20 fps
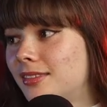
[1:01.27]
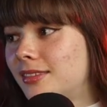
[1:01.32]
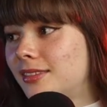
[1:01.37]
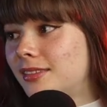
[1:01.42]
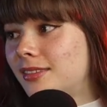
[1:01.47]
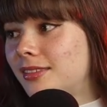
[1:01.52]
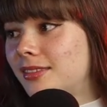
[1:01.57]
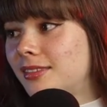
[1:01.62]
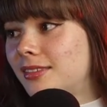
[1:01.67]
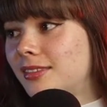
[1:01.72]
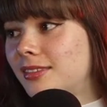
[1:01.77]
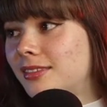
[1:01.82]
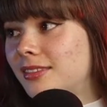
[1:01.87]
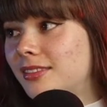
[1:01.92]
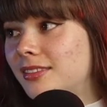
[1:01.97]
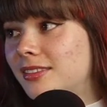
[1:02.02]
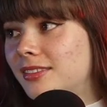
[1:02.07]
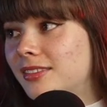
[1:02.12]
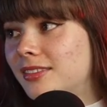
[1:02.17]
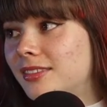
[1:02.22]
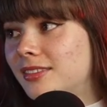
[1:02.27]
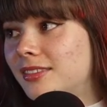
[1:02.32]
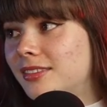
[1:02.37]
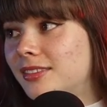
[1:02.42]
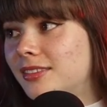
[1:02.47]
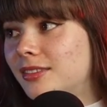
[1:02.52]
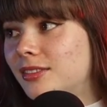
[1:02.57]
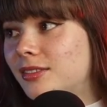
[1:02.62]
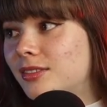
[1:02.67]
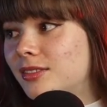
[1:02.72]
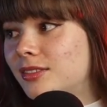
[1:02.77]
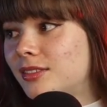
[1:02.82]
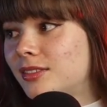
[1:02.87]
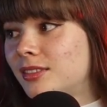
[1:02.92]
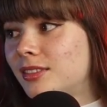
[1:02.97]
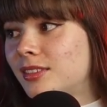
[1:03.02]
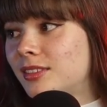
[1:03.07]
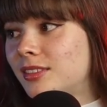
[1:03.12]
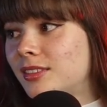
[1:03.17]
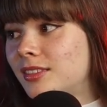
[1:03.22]

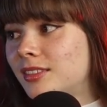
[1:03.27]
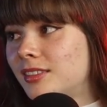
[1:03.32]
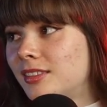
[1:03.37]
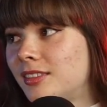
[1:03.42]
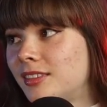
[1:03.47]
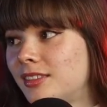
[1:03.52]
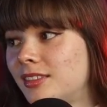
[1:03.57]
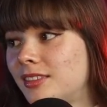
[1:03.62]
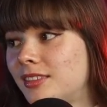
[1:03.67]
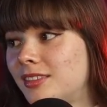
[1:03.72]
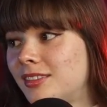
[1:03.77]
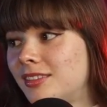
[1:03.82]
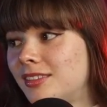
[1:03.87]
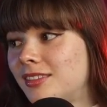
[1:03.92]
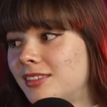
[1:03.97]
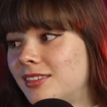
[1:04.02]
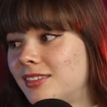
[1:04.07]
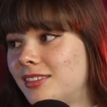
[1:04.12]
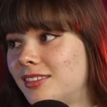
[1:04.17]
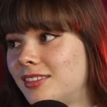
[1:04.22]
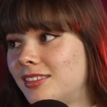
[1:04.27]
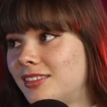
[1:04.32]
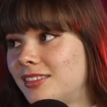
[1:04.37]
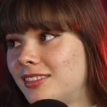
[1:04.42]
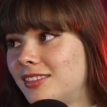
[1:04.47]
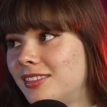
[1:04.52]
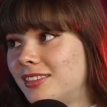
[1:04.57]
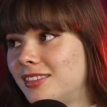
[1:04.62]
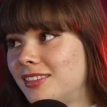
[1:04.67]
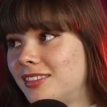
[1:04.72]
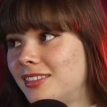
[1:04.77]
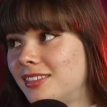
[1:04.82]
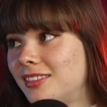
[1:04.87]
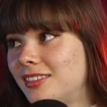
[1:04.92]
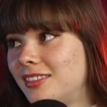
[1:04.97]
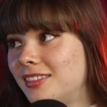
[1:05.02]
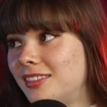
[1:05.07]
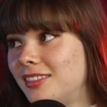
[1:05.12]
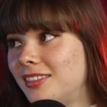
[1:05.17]
[no speech]